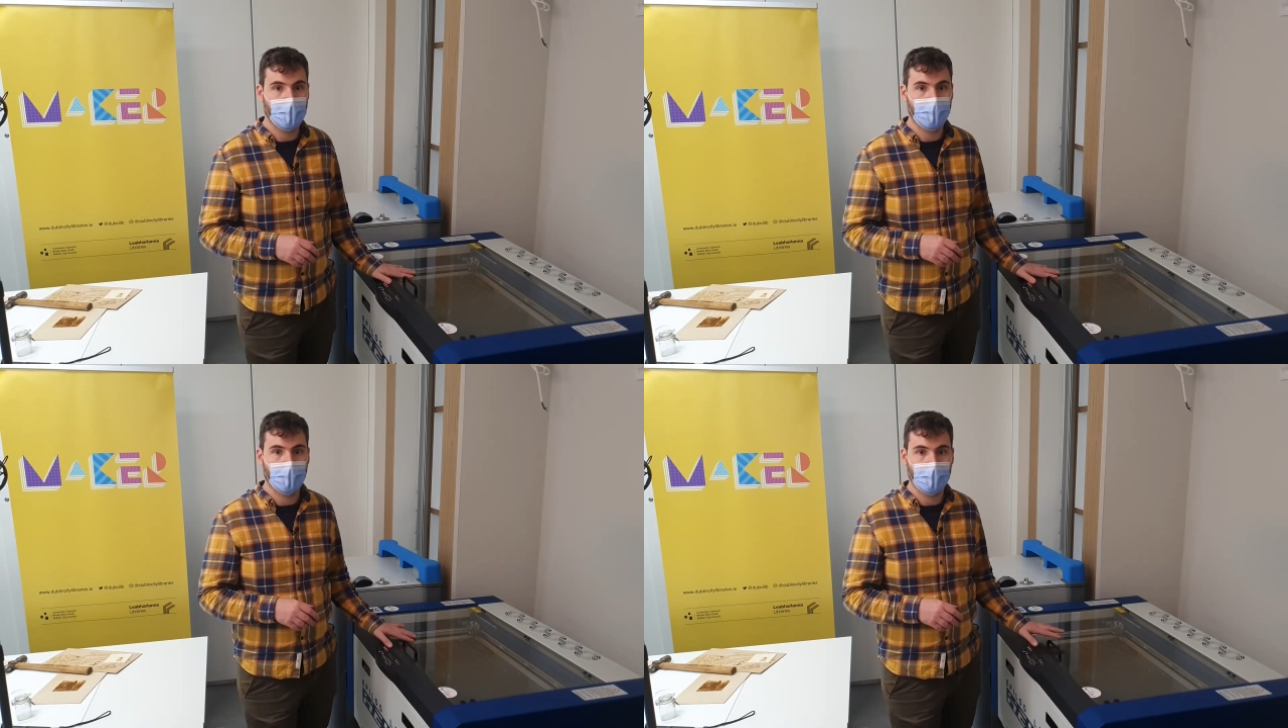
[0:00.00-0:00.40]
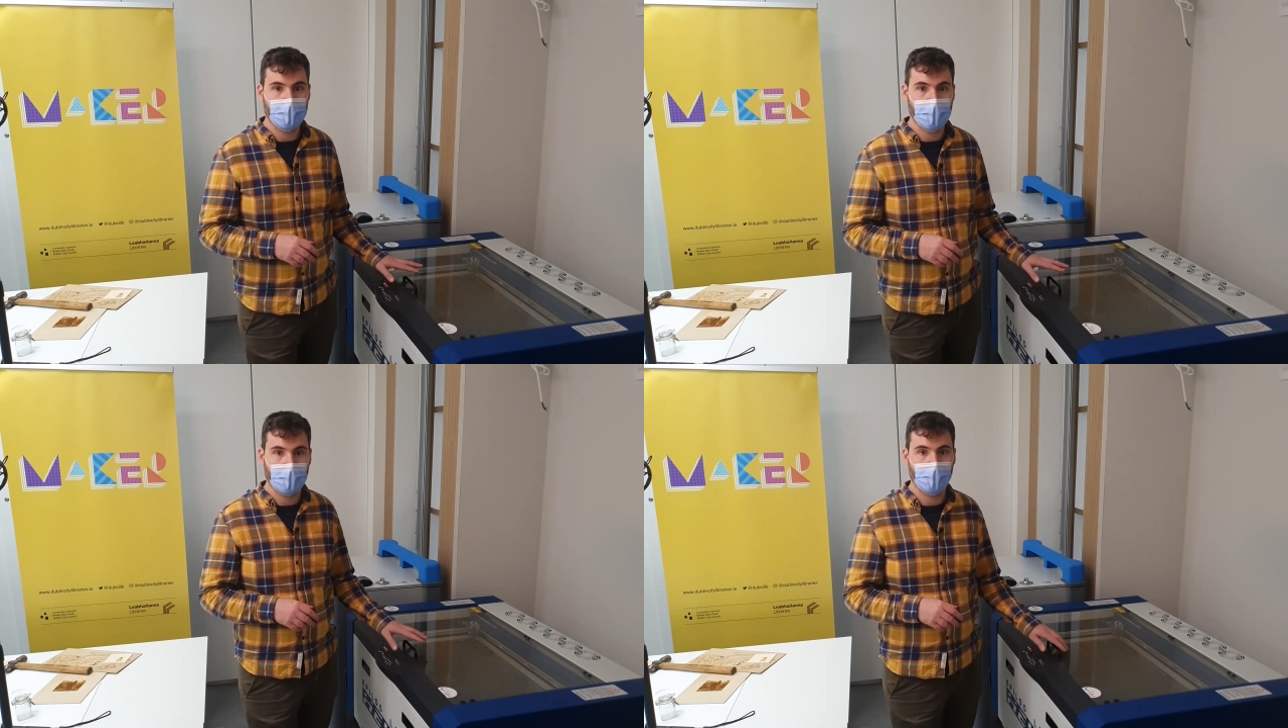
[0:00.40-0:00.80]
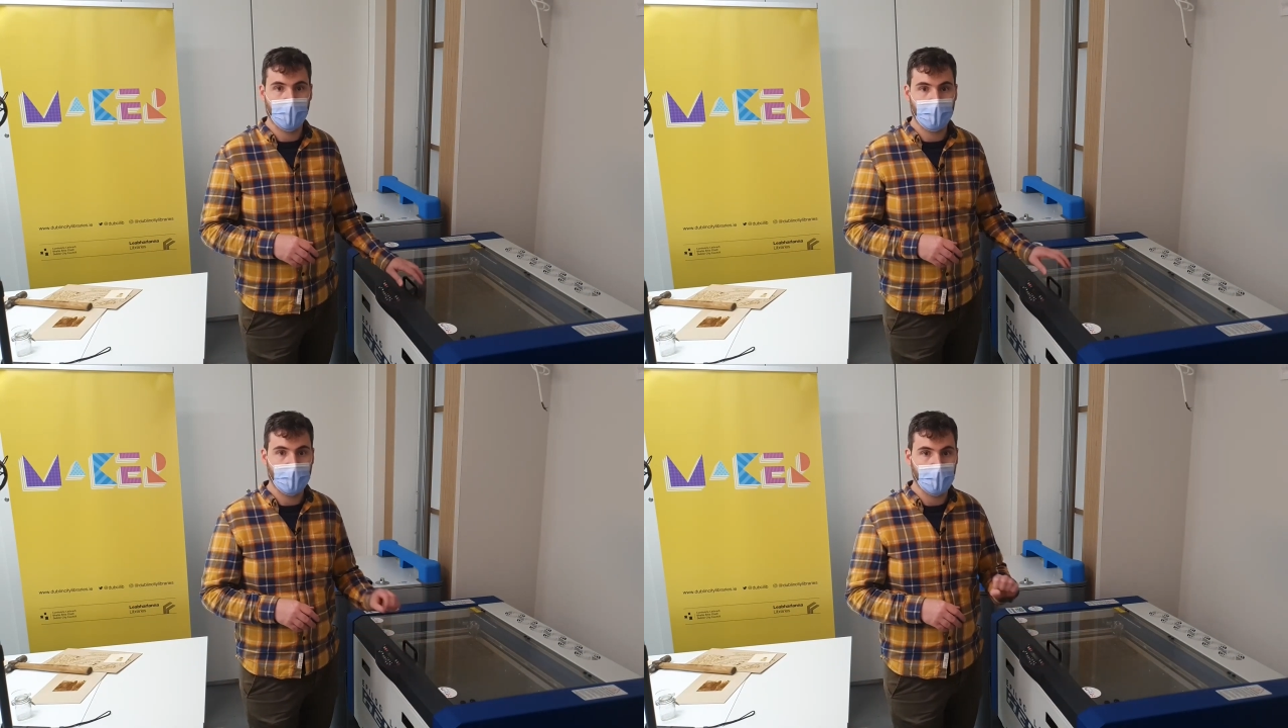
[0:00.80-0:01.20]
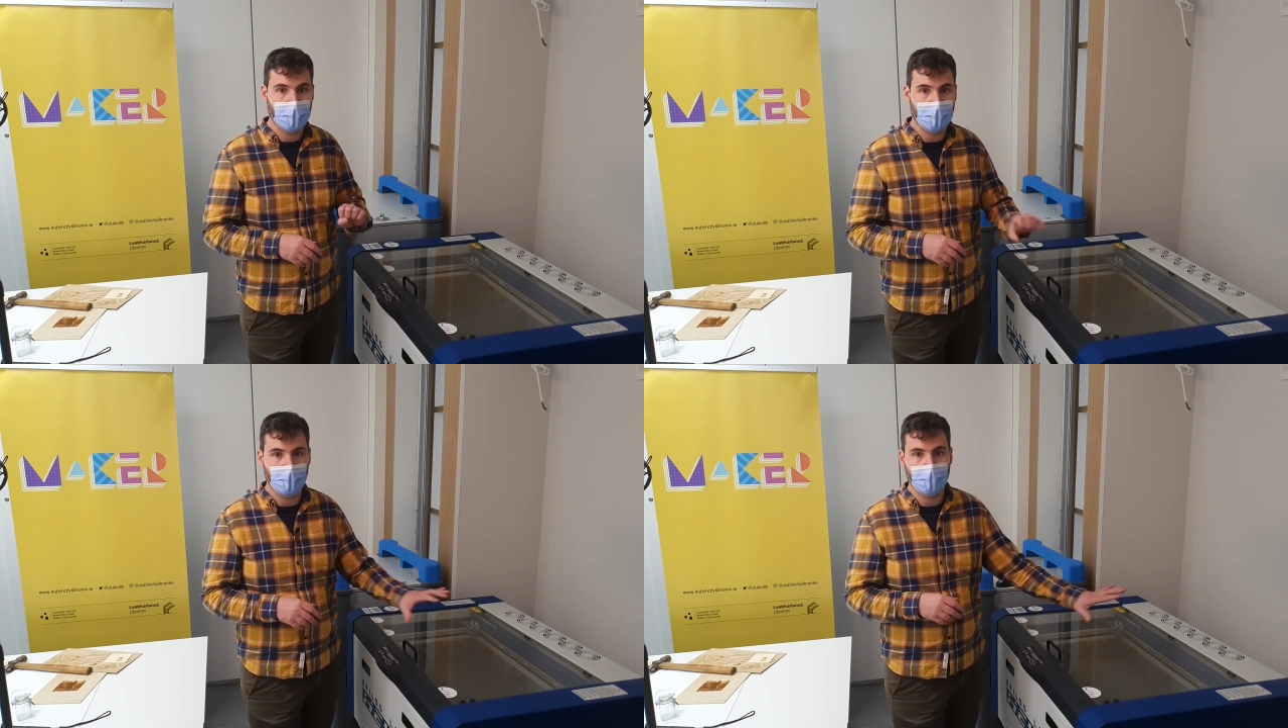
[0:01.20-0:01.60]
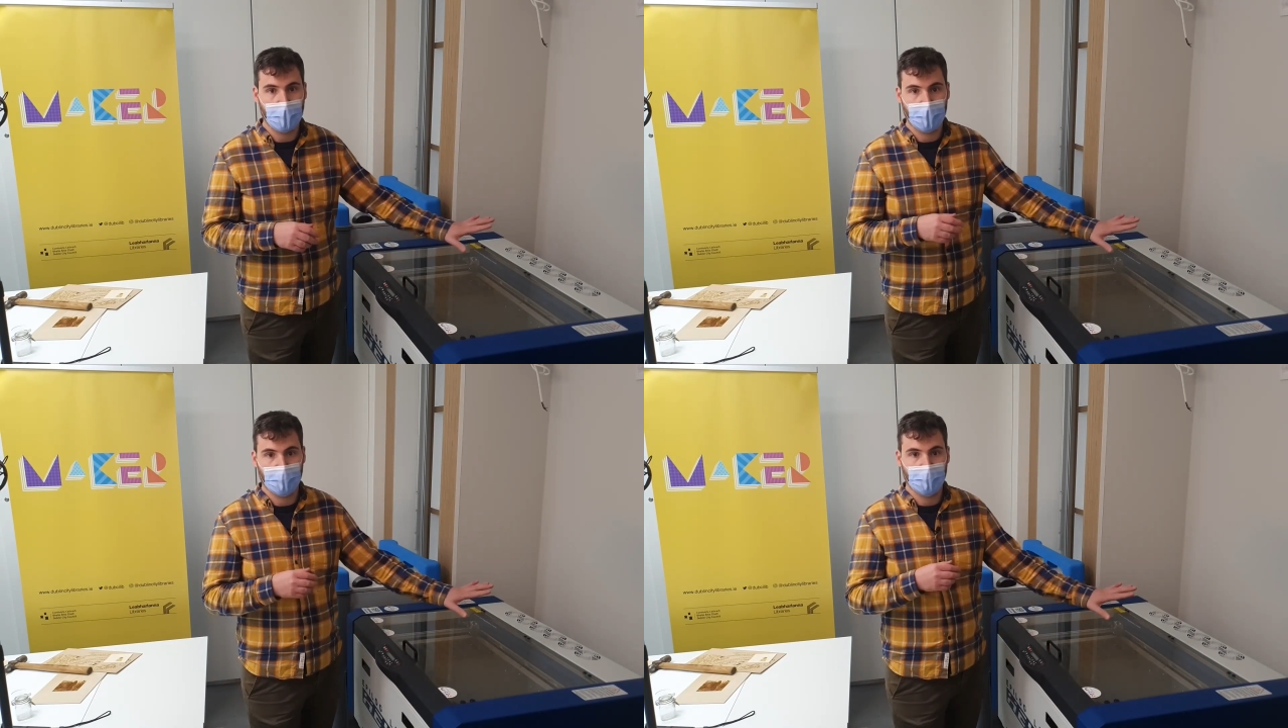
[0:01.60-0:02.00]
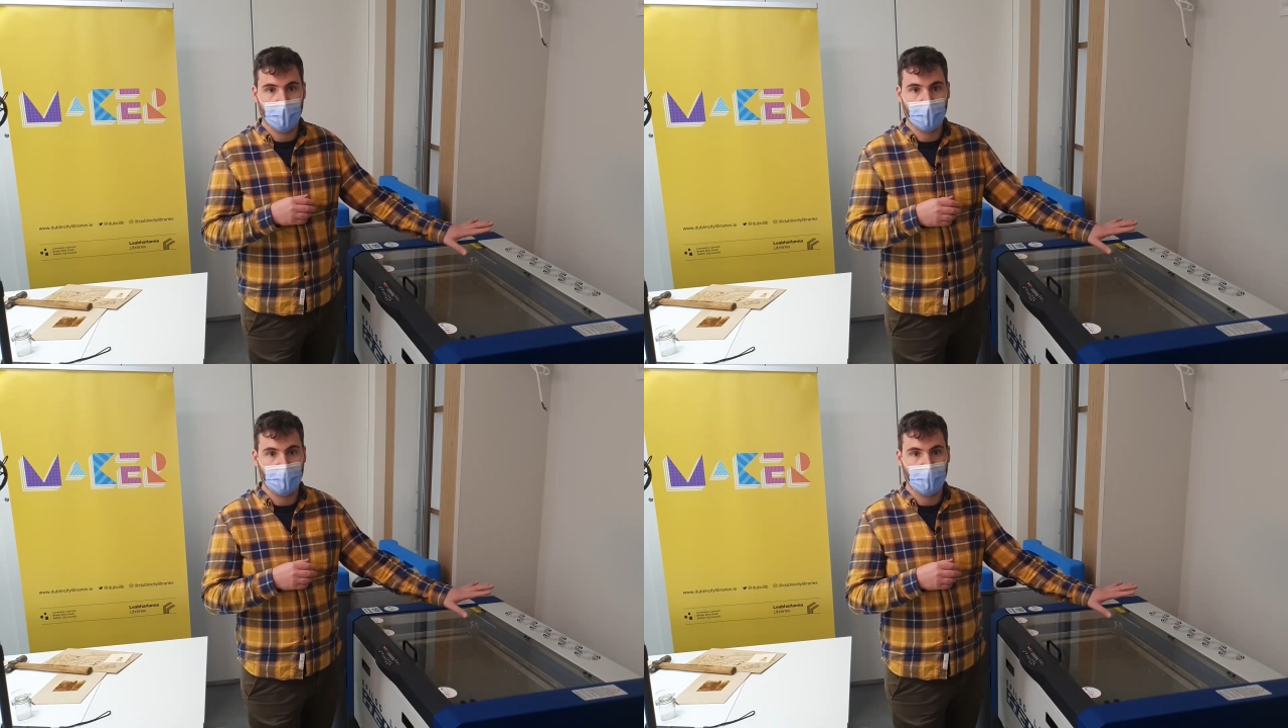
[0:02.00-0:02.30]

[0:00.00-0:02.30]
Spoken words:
for the chamber to clear of any smoke or